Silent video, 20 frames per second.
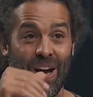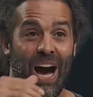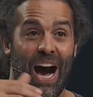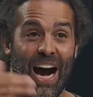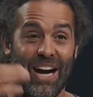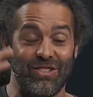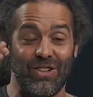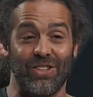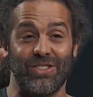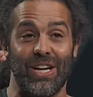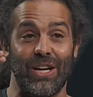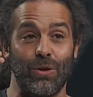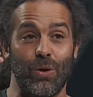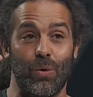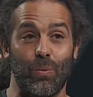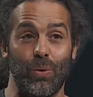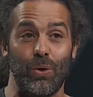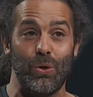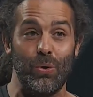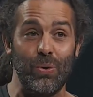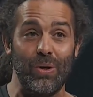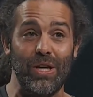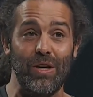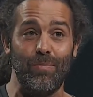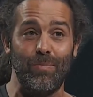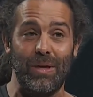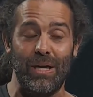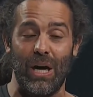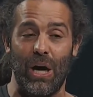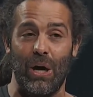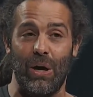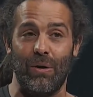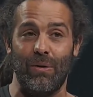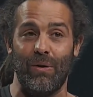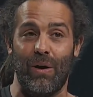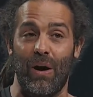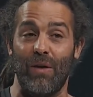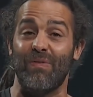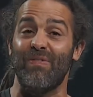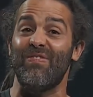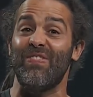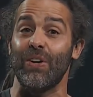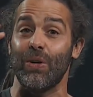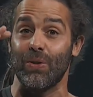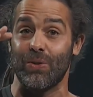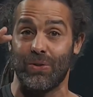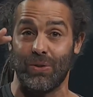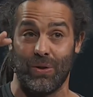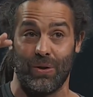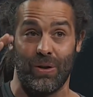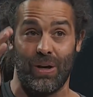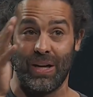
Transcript: I started saying, Lord, will you give me a, a filter,